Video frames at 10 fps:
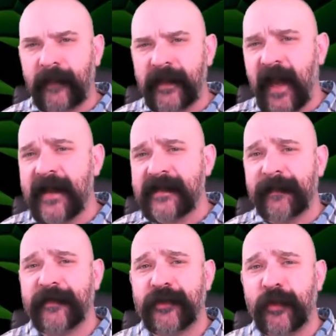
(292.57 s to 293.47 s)
guys I'd
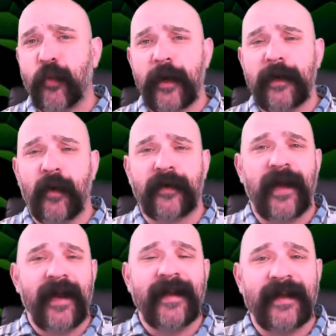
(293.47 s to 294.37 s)
be too worried about
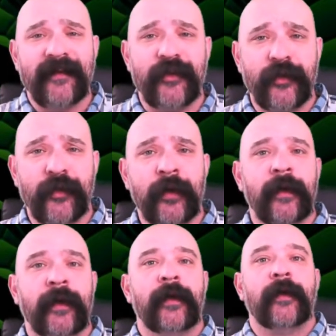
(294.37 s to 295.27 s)
cutting into
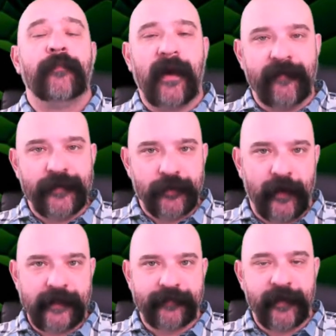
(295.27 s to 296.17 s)
Brevin
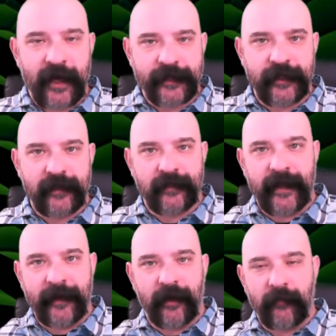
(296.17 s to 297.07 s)
Jordan's production
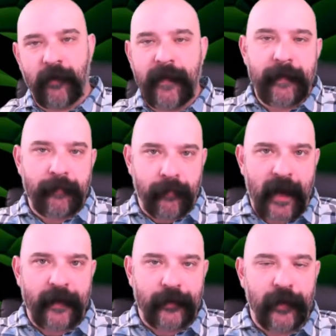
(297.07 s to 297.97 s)
later on. Well, maybe
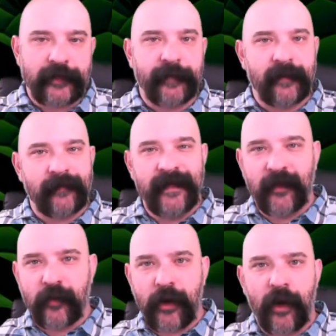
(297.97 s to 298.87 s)
Brandon Cooks, but
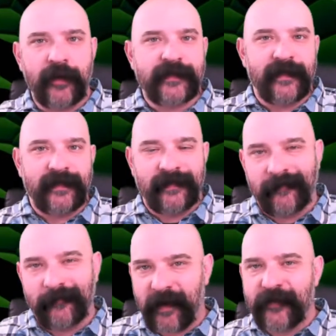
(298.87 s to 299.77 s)
Nico Collins,
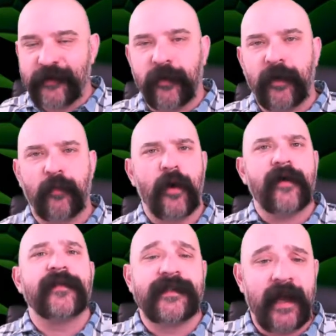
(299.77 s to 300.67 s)
Brevin Jordan are one
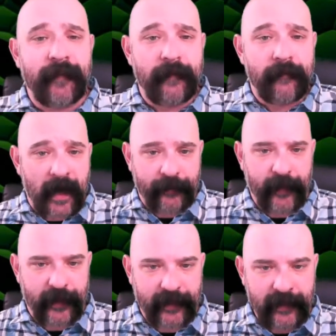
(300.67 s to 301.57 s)
and the same in my
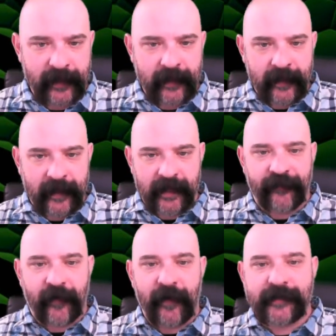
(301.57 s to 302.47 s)
opinion as
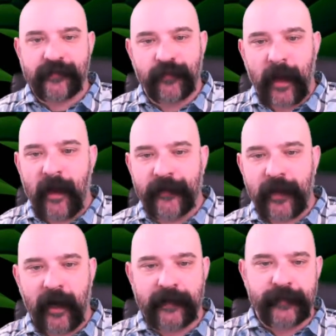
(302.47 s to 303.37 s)
far as how the
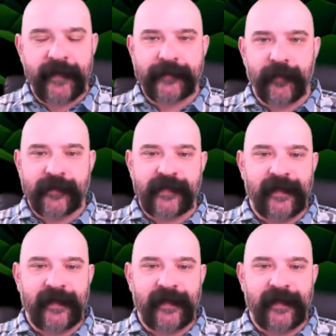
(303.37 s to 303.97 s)
targets will be dispersed